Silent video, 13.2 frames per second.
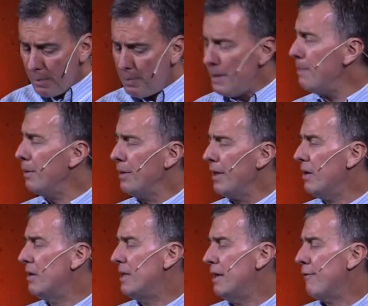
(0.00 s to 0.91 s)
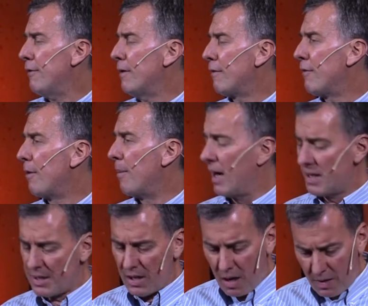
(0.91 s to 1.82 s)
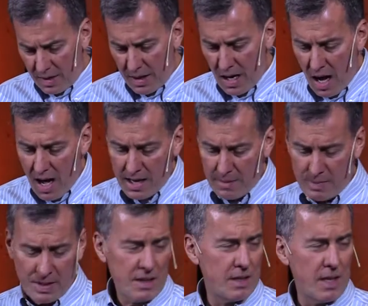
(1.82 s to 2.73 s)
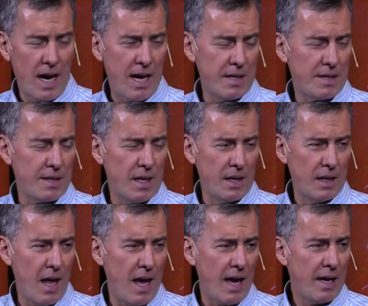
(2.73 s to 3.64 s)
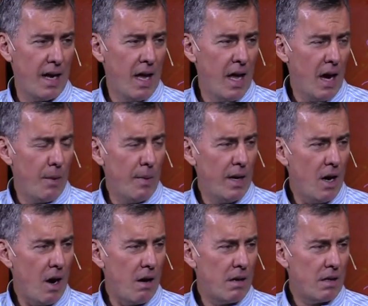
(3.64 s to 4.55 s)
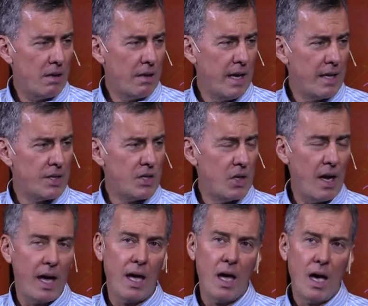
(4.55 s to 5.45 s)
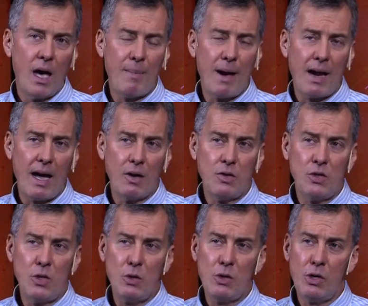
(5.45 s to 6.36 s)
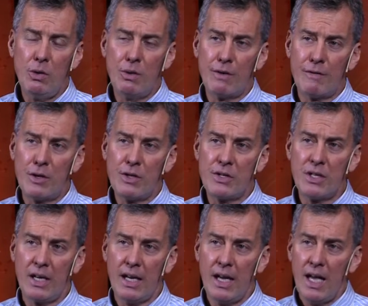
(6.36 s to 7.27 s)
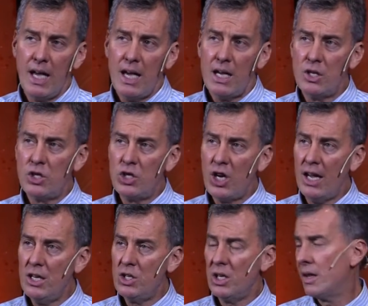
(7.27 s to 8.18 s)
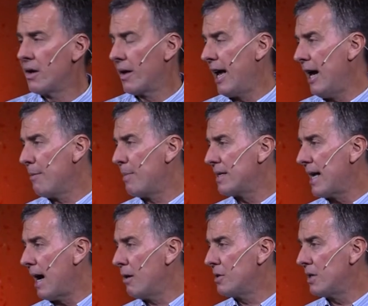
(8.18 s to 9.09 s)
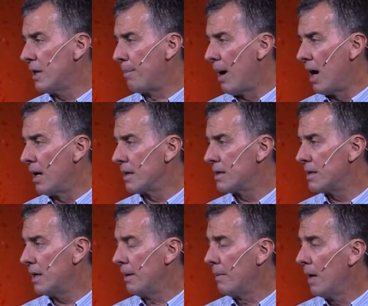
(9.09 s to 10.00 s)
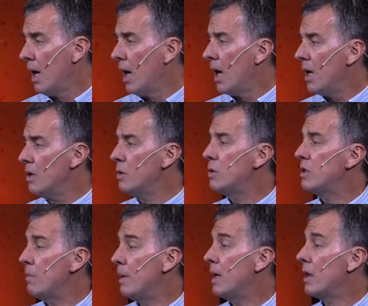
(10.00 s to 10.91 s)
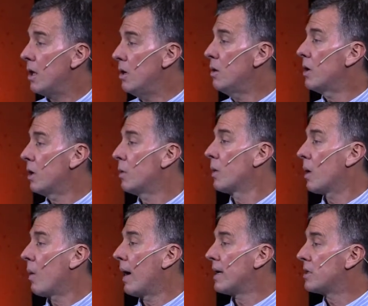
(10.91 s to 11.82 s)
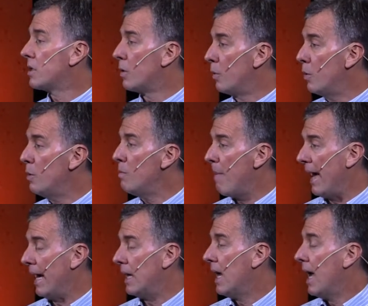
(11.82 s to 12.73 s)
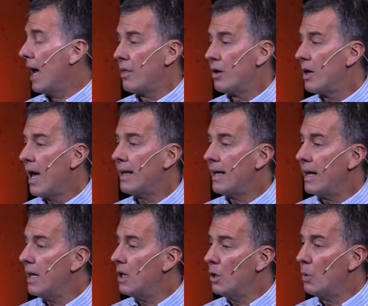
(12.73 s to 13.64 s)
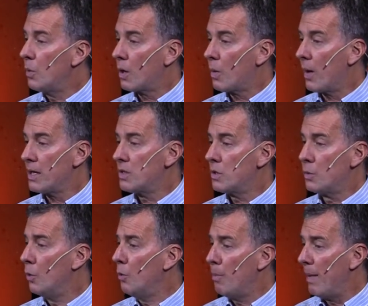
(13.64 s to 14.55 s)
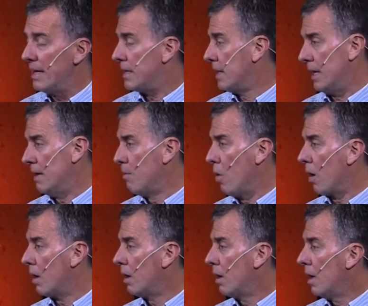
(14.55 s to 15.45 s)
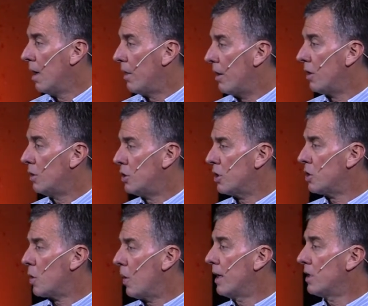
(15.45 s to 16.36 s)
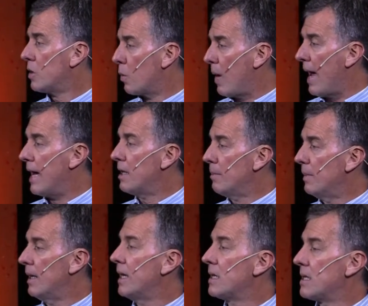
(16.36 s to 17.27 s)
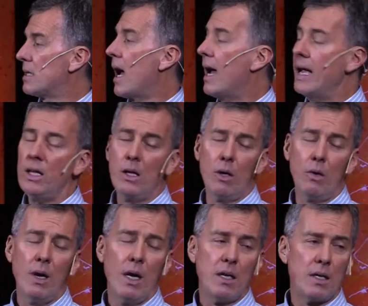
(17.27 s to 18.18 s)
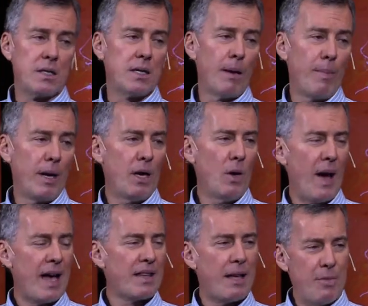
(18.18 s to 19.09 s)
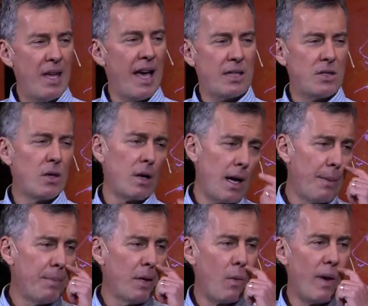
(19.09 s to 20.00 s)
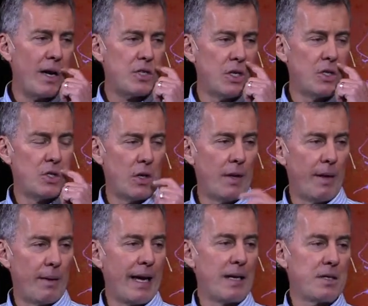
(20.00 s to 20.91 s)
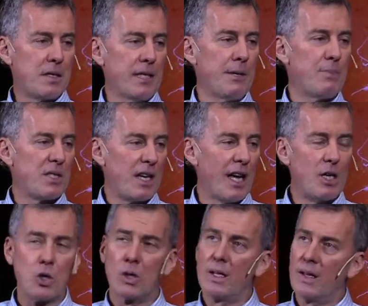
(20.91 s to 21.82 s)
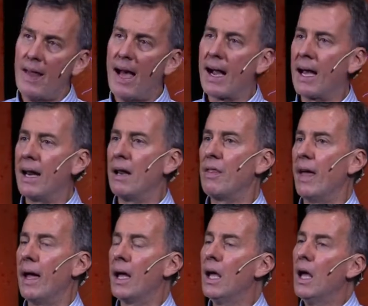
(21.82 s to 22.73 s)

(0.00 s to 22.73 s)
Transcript: People that are different from us are anonymous to us a lot. I read an article yesterday about how Duke University is changing their campus housing policy. It used to be that you could request a roommate, and they're not letting you request roommates anymore. They're just going to randomly assign you to somebody who has, I mean, you ask her a couple of questions, you know, like sleep schedule and that kind of thing,